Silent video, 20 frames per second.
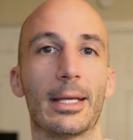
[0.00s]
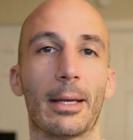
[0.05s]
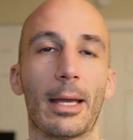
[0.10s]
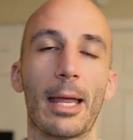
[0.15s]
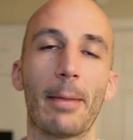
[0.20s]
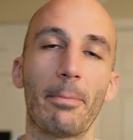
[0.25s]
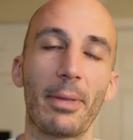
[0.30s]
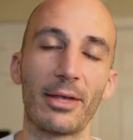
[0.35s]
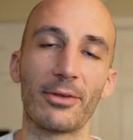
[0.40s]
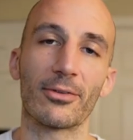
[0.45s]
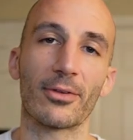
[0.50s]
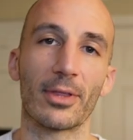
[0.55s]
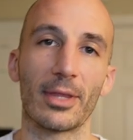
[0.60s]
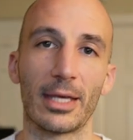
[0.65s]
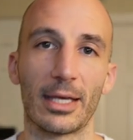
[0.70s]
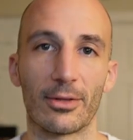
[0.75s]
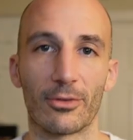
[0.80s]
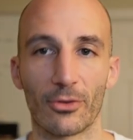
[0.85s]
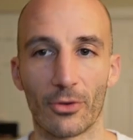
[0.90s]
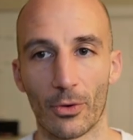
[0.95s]
And
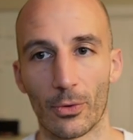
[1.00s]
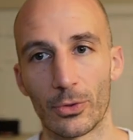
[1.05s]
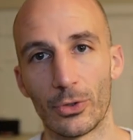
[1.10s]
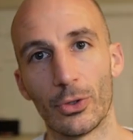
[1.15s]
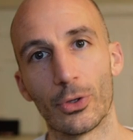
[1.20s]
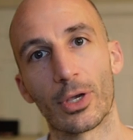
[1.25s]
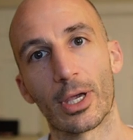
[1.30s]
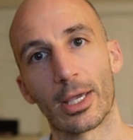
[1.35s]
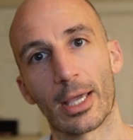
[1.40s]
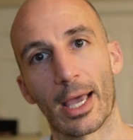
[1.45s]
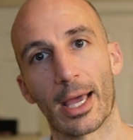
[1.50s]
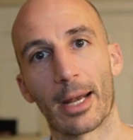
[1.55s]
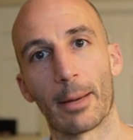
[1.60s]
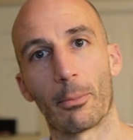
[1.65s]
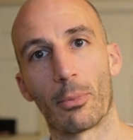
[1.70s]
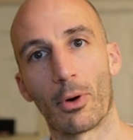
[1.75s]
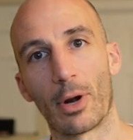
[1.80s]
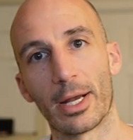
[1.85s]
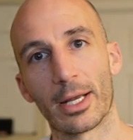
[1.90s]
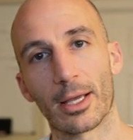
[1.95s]
basically it's so you can kind of
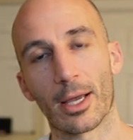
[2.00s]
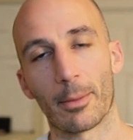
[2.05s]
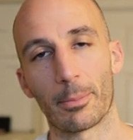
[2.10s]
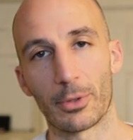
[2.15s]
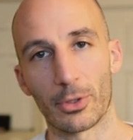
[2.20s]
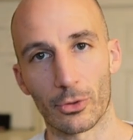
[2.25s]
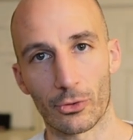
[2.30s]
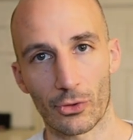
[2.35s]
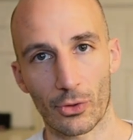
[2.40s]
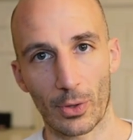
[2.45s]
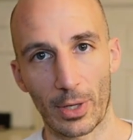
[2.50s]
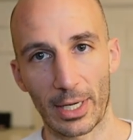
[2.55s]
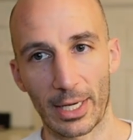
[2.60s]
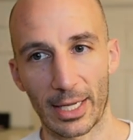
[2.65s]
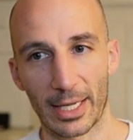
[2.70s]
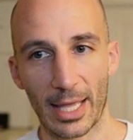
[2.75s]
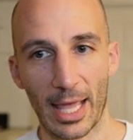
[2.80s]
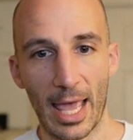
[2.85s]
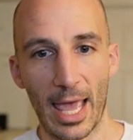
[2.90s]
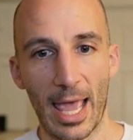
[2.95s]
break up your
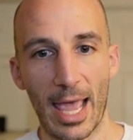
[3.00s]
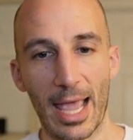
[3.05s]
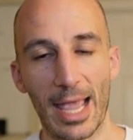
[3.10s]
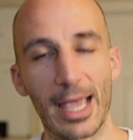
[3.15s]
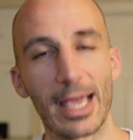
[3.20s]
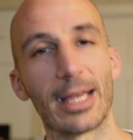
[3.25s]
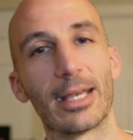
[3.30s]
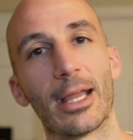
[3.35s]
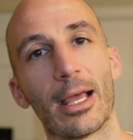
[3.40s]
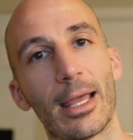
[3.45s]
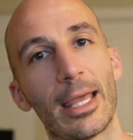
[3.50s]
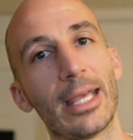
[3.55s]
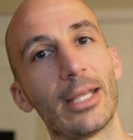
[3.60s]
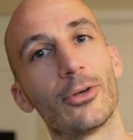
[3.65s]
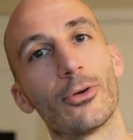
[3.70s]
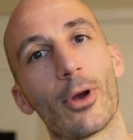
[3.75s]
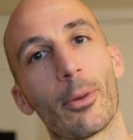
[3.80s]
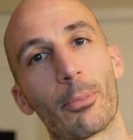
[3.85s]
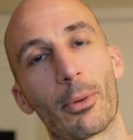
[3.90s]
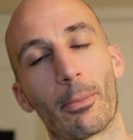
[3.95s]
training and hit
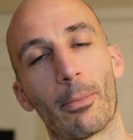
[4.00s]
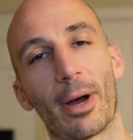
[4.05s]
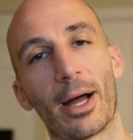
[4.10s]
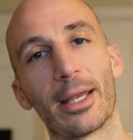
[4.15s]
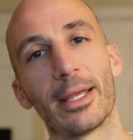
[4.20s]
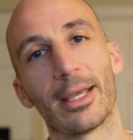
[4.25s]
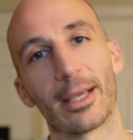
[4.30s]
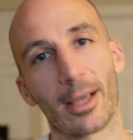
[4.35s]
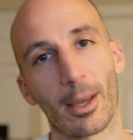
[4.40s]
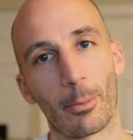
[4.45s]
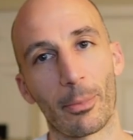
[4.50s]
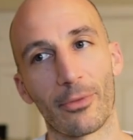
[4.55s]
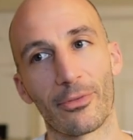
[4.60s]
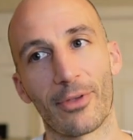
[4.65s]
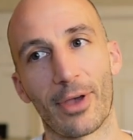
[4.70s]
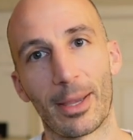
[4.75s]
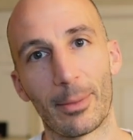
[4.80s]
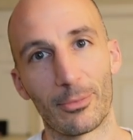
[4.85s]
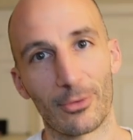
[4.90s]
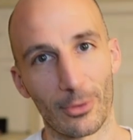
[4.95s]
your upper body a couple
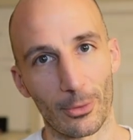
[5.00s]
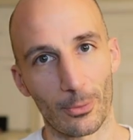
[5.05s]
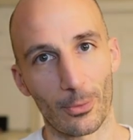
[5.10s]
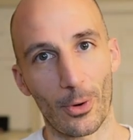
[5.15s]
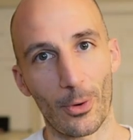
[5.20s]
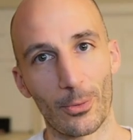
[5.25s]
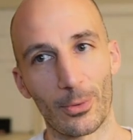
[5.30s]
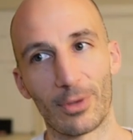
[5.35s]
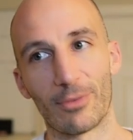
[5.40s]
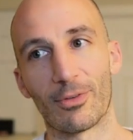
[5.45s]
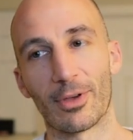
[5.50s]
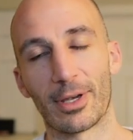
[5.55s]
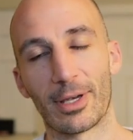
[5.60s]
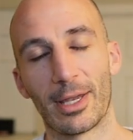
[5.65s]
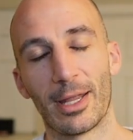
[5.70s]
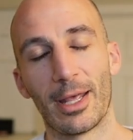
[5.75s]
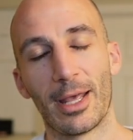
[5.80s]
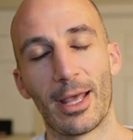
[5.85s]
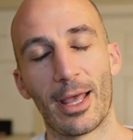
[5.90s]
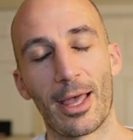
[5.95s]
times in a row even.
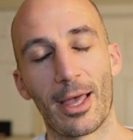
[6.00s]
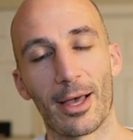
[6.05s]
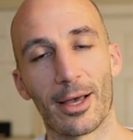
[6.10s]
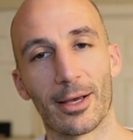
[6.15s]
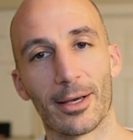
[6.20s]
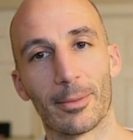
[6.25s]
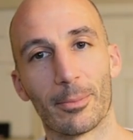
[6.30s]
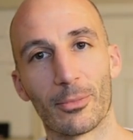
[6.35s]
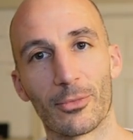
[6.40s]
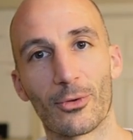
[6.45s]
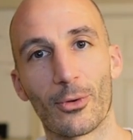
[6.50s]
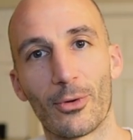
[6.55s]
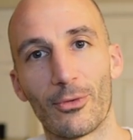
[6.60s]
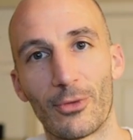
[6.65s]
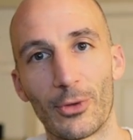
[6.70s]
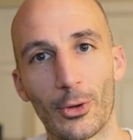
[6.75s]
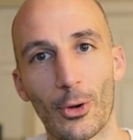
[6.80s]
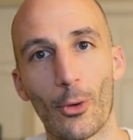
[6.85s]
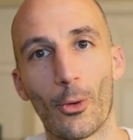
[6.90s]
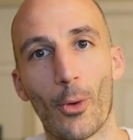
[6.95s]
So if
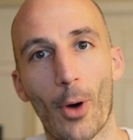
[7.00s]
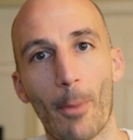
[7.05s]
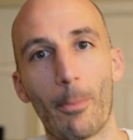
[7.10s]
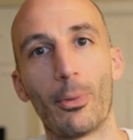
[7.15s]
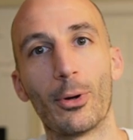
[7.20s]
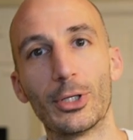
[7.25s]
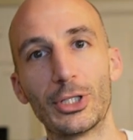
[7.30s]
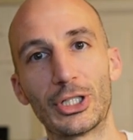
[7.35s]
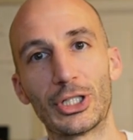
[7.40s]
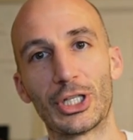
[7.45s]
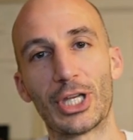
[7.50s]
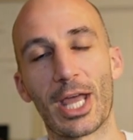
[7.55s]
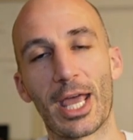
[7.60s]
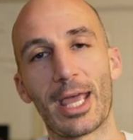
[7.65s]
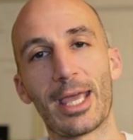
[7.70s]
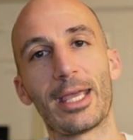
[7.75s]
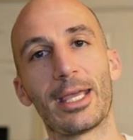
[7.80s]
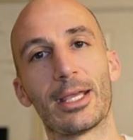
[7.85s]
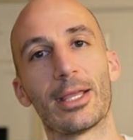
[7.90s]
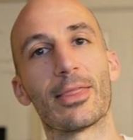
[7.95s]
you go a push
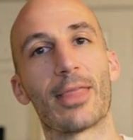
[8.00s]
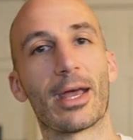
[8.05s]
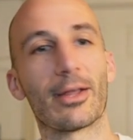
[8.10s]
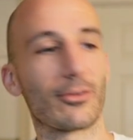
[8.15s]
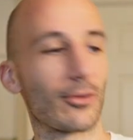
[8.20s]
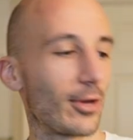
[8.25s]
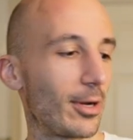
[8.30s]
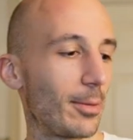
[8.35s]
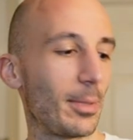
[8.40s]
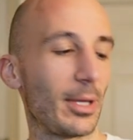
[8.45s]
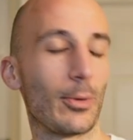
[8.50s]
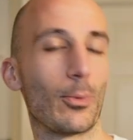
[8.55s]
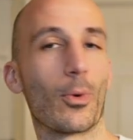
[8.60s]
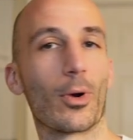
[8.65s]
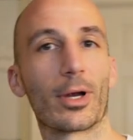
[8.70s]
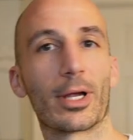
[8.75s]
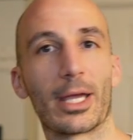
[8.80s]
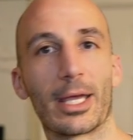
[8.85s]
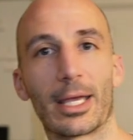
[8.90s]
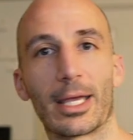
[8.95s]
day, that's going to be
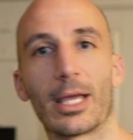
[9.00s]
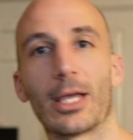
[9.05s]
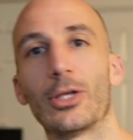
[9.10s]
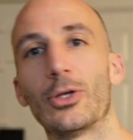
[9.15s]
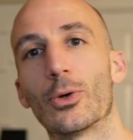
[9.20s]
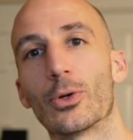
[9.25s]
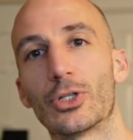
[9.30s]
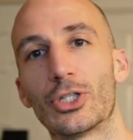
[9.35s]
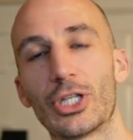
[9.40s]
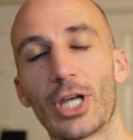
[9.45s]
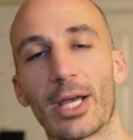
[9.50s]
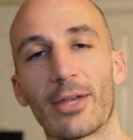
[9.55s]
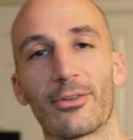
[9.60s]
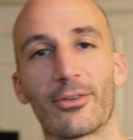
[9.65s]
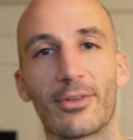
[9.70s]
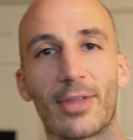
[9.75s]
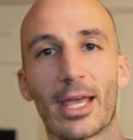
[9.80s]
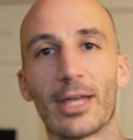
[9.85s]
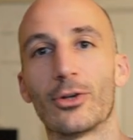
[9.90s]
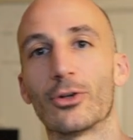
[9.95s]
working your
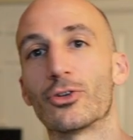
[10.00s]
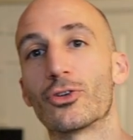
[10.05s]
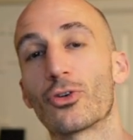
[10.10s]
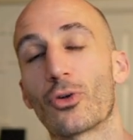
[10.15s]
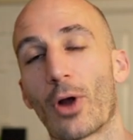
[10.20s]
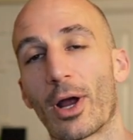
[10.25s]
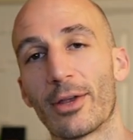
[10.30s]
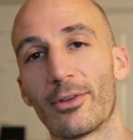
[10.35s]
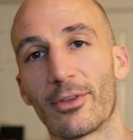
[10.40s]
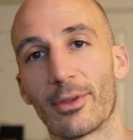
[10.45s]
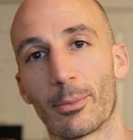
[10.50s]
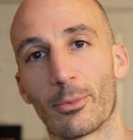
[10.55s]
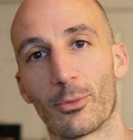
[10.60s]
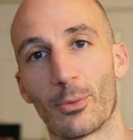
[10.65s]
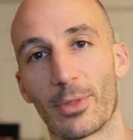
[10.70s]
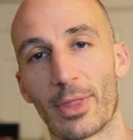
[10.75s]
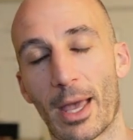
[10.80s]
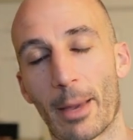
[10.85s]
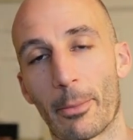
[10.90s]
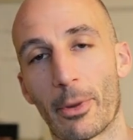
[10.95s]
chest and your triceps
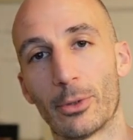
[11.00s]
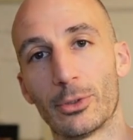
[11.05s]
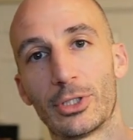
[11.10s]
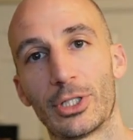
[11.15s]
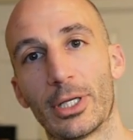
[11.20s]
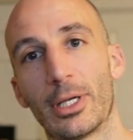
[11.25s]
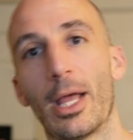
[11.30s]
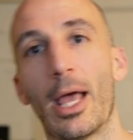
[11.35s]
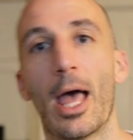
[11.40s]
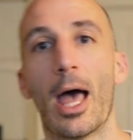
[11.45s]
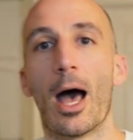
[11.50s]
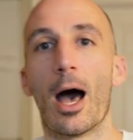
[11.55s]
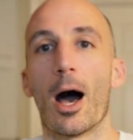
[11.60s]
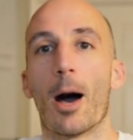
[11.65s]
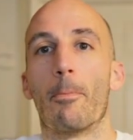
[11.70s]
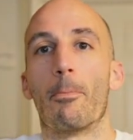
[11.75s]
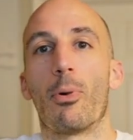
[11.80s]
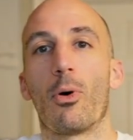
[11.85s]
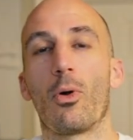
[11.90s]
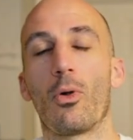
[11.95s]
with that motion. A
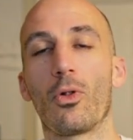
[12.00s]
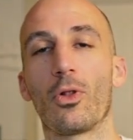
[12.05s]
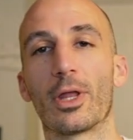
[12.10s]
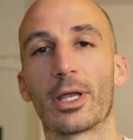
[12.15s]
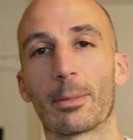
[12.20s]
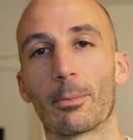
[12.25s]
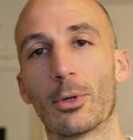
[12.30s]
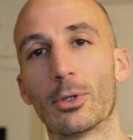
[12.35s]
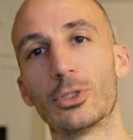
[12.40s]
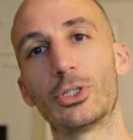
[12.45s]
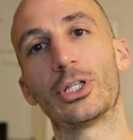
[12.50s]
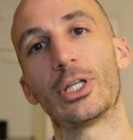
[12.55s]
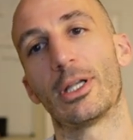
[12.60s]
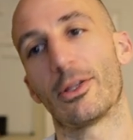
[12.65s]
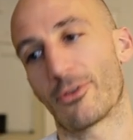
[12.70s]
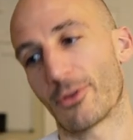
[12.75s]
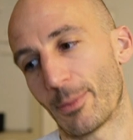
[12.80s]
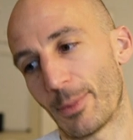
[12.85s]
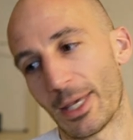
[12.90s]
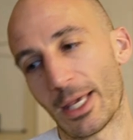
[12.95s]
pulling motion
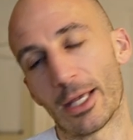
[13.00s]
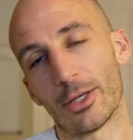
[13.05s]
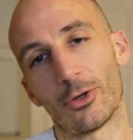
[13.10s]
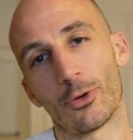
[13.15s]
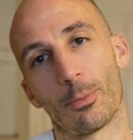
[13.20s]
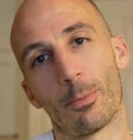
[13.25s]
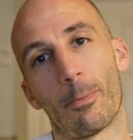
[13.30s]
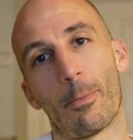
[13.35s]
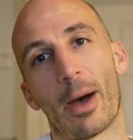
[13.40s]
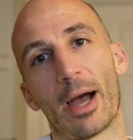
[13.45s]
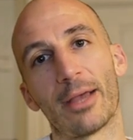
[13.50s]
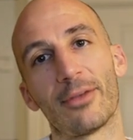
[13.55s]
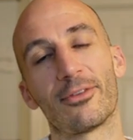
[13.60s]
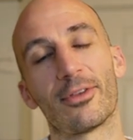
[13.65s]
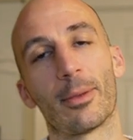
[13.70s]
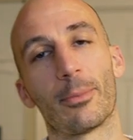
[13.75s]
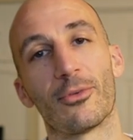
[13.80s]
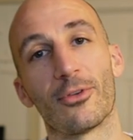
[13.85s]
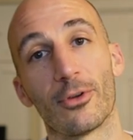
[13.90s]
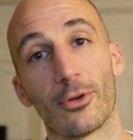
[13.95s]
is going to be hitting your
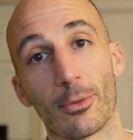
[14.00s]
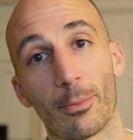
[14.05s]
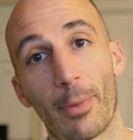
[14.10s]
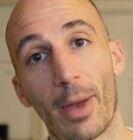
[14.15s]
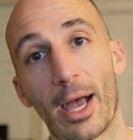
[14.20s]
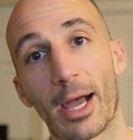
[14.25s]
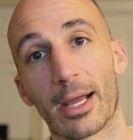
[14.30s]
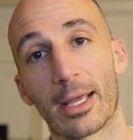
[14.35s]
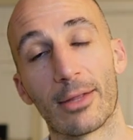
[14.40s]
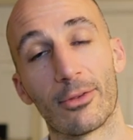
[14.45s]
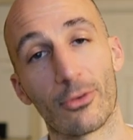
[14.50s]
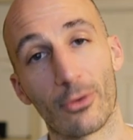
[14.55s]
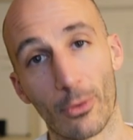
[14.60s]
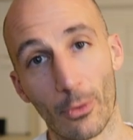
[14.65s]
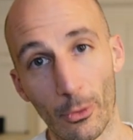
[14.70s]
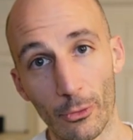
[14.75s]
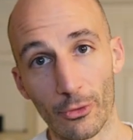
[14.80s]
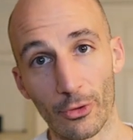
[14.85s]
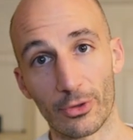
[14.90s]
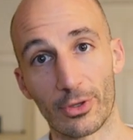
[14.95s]
biceps and your back. And so
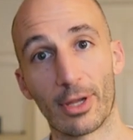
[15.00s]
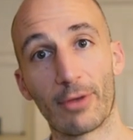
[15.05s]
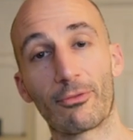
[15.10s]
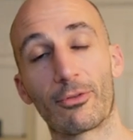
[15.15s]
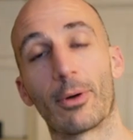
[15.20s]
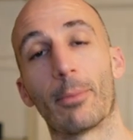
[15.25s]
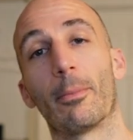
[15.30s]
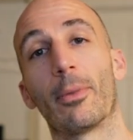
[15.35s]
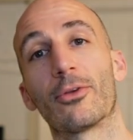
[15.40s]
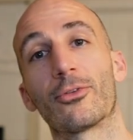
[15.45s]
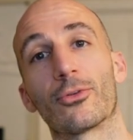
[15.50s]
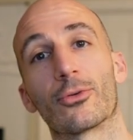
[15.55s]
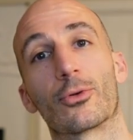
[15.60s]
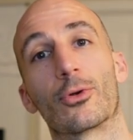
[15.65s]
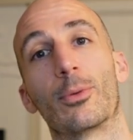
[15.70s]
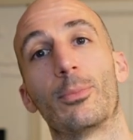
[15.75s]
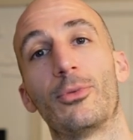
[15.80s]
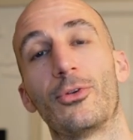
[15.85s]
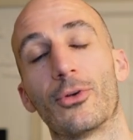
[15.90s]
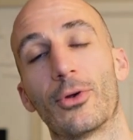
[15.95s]
those are different muscle
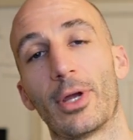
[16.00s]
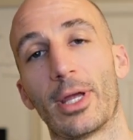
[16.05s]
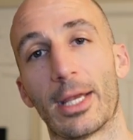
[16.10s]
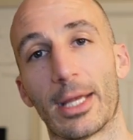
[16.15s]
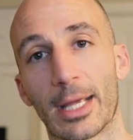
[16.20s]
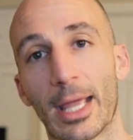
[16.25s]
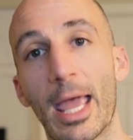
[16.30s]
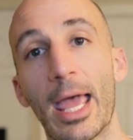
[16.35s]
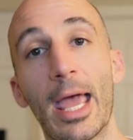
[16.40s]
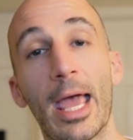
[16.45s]
groups you're hitting.